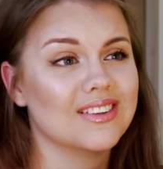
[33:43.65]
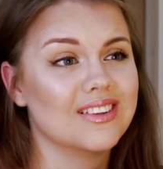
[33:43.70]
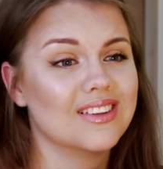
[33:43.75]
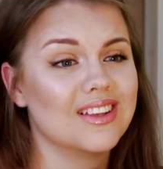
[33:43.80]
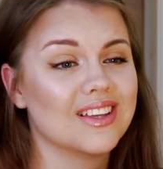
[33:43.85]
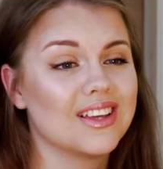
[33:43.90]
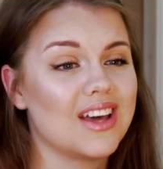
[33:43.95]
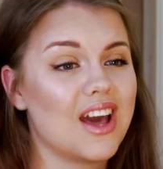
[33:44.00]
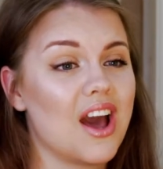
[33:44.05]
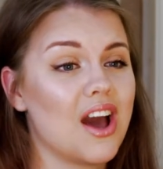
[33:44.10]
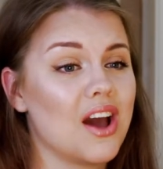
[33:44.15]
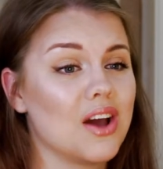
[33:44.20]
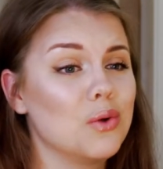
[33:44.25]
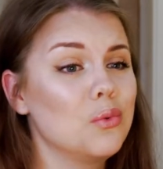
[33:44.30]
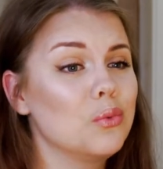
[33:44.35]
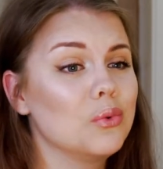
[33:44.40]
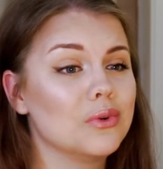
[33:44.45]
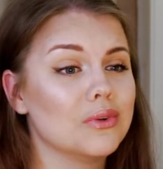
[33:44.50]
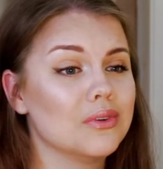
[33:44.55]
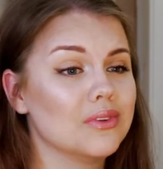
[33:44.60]
Like, I
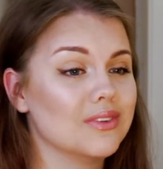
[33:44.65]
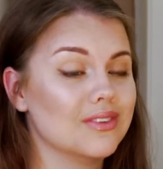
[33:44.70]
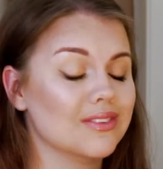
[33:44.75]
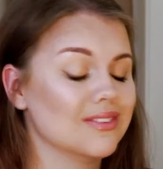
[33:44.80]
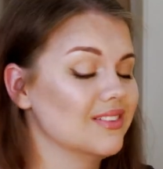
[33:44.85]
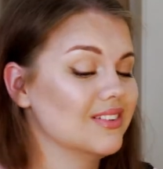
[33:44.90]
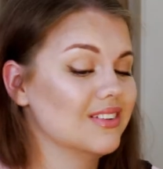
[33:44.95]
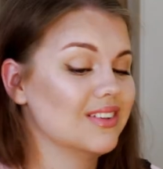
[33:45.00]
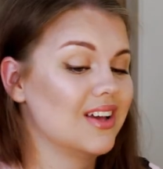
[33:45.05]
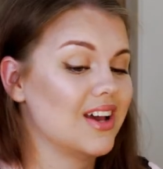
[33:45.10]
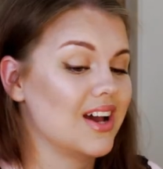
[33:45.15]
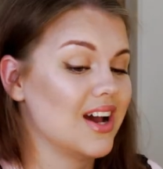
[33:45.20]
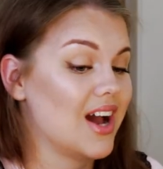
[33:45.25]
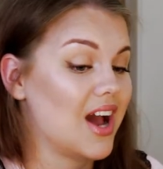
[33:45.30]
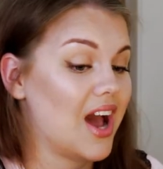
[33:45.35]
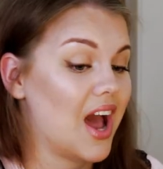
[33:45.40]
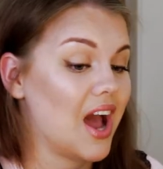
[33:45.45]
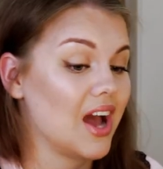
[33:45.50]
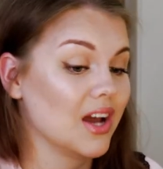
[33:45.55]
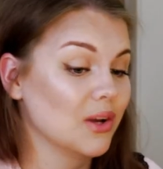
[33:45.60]

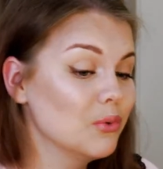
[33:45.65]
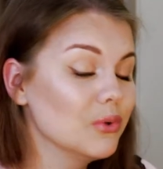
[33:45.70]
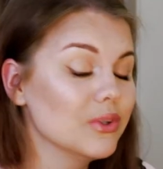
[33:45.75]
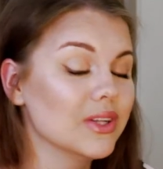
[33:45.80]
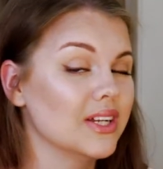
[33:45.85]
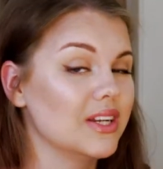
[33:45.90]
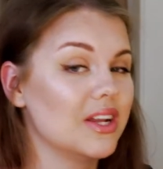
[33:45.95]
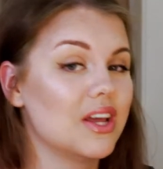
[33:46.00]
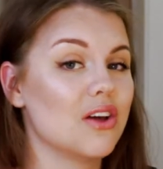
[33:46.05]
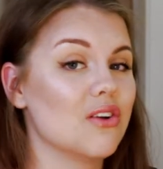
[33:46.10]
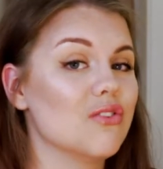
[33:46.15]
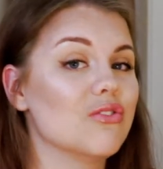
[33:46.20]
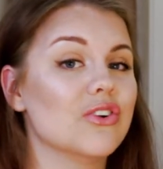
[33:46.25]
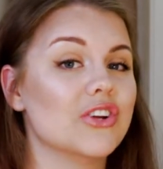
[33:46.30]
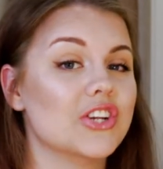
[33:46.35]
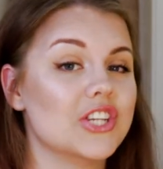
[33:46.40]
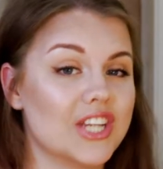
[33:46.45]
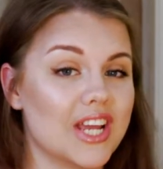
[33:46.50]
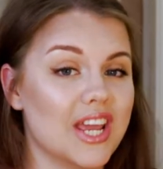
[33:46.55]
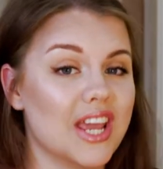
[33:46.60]
would get
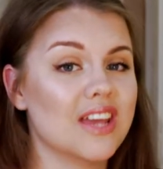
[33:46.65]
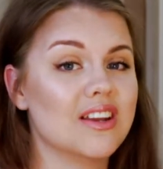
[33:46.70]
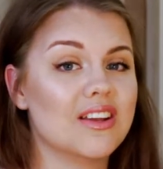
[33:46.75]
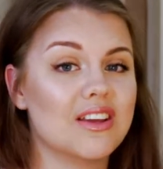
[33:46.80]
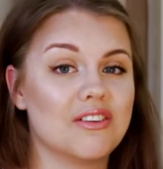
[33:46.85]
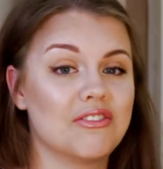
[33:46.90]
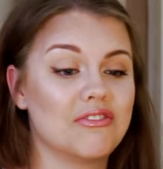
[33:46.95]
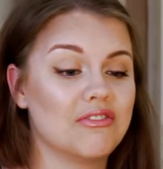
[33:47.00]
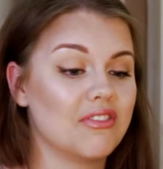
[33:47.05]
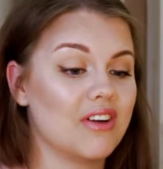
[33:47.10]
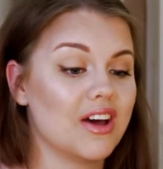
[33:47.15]
every shade if